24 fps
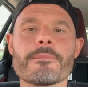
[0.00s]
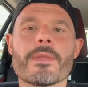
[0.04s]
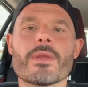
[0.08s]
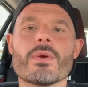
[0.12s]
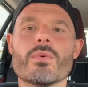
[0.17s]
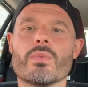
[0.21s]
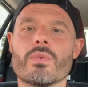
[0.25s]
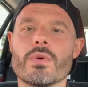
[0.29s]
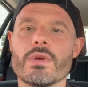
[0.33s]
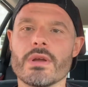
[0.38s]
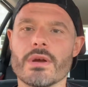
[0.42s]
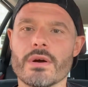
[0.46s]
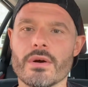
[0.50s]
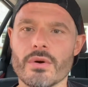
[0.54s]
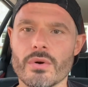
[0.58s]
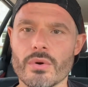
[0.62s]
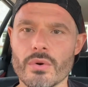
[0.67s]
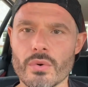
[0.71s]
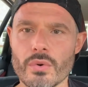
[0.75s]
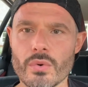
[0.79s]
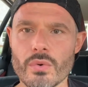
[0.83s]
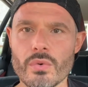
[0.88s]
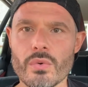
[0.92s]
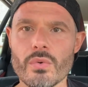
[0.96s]
We are
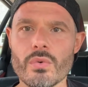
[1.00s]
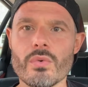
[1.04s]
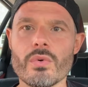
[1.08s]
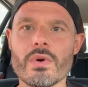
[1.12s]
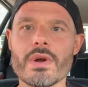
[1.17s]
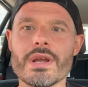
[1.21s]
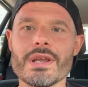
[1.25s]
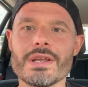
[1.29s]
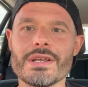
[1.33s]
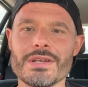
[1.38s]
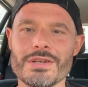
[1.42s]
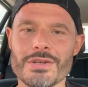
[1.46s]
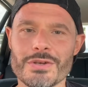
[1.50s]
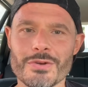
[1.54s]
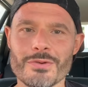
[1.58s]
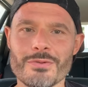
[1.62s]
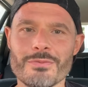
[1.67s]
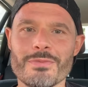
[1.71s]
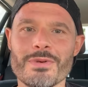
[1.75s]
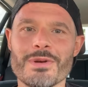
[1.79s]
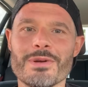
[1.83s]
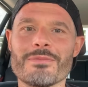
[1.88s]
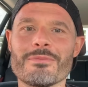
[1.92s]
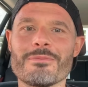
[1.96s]
all
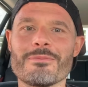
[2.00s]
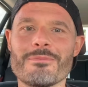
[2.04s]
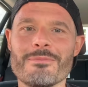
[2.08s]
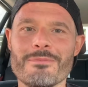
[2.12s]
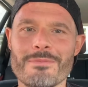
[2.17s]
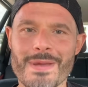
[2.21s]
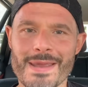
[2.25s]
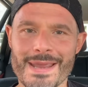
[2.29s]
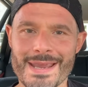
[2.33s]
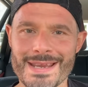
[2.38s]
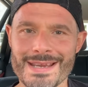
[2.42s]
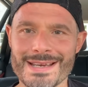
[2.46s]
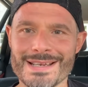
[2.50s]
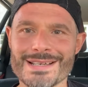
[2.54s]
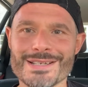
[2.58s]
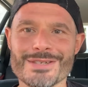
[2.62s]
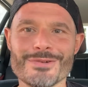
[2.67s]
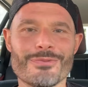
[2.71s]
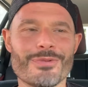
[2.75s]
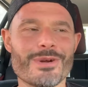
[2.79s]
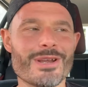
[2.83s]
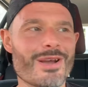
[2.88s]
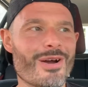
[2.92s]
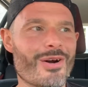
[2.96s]
human beings.
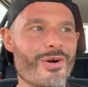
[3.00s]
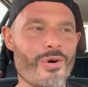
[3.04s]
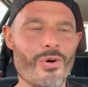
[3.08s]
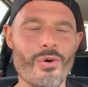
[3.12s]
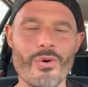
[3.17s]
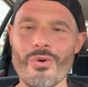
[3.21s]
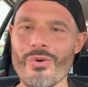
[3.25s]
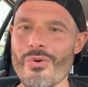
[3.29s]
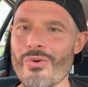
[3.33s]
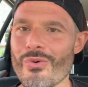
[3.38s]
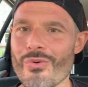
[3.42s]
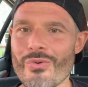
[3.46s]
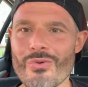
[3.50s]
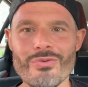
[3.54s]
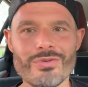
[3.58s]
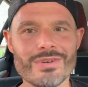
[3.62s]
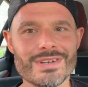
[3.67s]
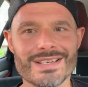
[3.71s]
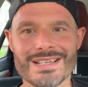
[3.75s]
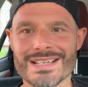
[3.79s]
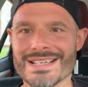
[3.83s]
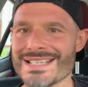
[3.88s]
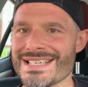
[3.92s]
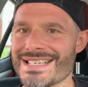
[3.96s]
We are all
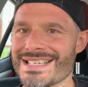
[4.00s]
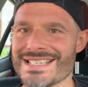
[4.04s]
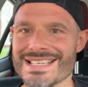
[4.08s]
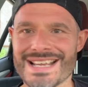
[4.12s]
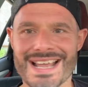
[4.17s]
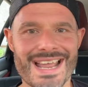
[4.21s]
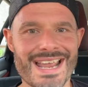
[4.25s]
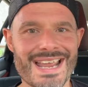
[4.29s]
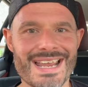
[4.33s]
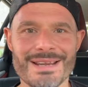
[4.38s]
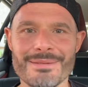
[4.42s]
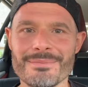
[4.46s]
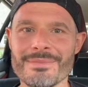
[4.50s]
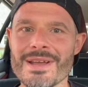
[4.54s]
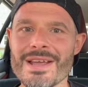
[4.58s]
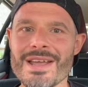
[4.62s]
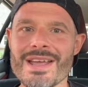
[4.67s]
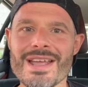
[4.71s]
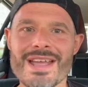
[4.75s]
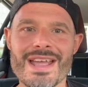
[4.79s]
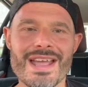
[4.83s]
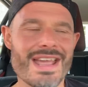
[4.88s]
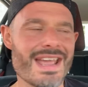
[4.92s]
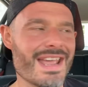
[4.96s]
the same.
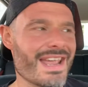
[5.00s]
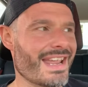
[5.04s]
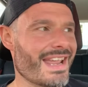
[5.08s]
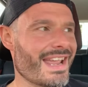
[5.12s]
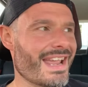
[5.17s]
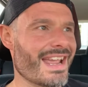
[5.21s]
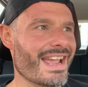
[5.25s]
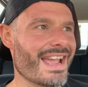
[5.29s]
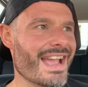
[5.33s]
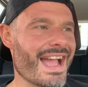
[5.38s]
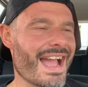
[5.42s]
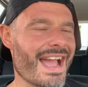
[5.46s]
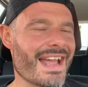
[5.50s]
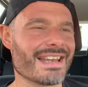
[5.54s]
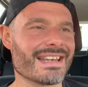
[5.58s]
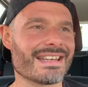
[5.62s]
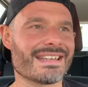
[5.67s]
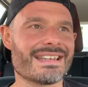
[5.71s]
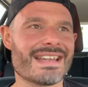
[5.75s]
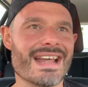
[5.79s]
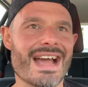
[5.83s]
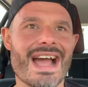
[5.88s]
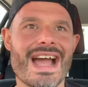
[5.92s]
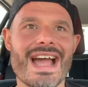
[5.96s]

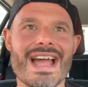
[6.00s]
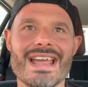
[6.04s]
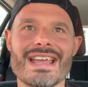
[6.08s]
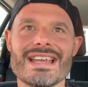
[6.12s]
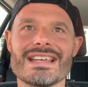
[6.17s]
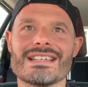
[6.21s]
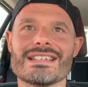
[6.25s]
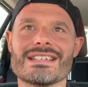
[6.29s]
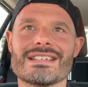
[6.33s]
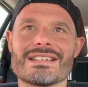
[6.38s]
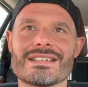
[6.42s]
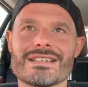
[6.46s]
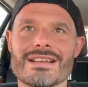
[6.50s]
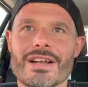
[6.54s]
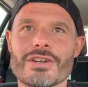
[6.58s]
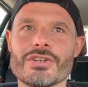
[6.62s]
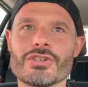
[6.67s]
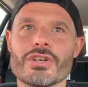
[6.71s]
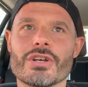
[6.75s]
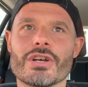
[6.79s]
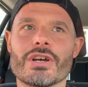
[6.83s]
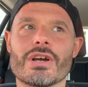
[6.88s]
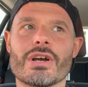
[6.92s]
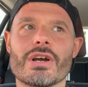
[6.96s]
And that is
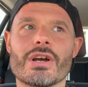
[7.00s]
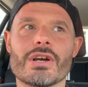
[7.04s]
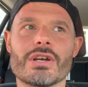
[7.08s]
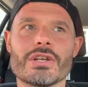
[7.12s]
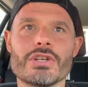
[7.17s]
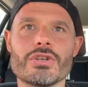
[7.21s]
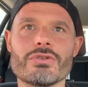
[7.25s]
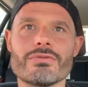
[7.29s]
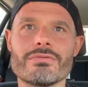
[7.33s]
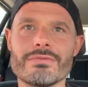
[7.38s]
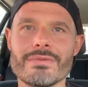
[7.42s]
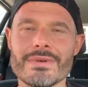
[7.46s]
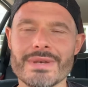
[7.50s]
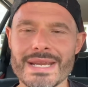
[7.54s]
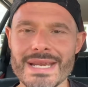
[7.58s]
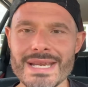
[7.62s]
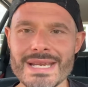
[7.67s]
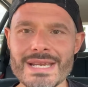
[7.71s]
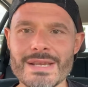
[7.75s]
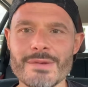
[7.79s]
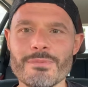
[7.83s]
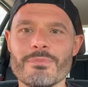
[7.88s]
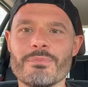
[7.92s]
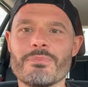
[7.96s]
such a, a
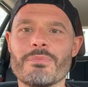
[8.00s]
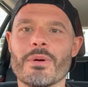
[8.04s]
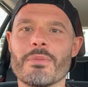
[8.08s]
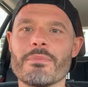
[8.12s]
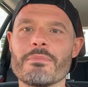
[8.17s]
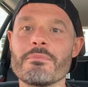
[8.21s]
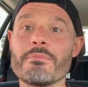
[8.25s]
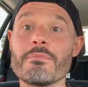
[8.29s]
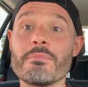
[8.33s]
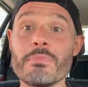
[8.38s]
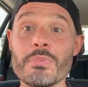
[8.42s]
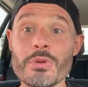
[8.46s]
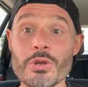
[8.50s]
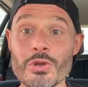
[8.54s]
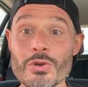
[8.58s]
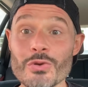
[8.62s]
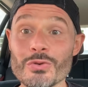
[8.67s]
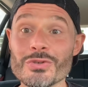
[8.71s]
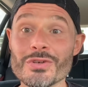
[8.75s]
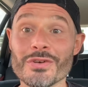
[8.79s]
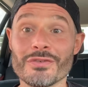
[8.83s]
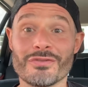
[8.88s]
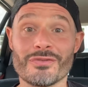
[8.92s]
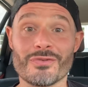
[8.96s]
unique but
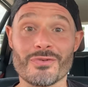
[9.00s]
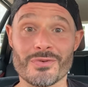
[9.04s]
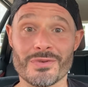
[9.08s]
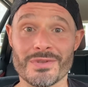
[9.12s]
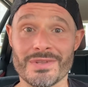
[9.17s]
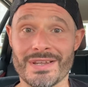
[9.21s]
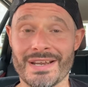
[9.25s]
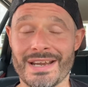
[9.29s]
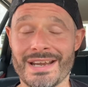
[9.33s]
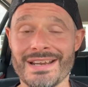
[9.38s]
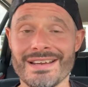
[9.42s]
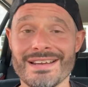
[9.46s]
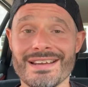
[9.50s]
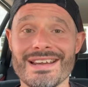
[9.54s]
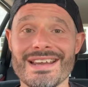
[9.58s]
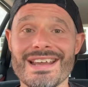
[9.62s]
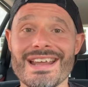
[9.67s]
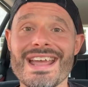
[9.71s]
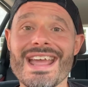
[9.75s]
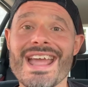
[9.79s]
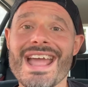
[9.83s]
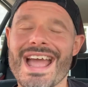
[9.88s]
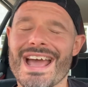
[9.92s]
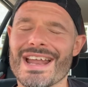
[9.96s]
beautiful thing.
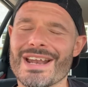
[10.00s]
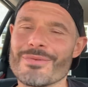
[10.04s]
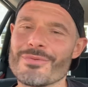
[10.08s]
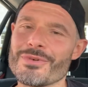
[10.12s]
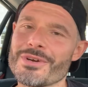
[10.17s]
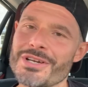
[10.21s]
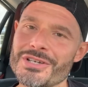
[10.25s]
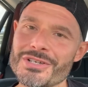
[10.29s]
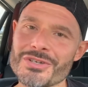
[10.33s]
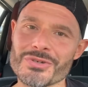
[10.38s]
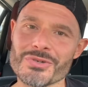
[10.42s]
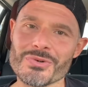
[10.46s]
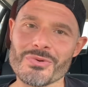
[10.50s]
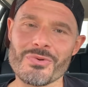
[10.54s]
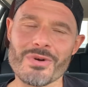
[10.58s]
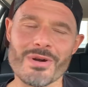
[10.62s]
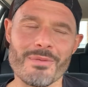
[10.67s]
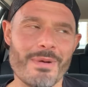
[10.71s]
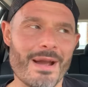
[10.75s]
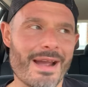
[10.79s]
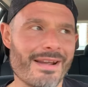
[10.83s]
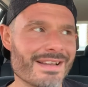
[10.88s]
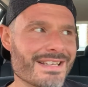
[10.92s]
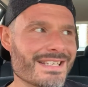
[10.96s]
And I wanted to talk
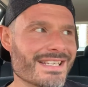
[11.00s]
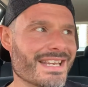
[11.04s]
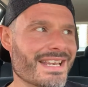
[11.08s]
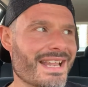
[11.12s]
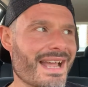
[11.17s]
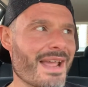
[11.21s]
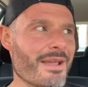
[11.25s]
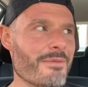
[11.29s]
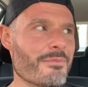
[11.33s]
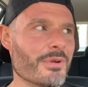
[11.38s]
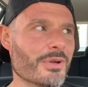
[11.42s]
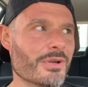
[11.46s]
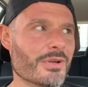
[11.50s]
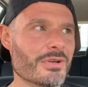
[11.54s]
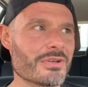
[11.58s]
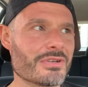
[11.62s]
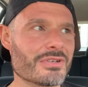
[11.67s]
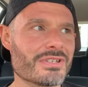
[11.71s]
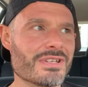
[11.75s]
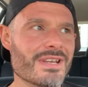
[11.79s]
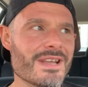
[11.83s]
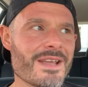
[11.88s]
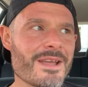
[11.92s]
about it today because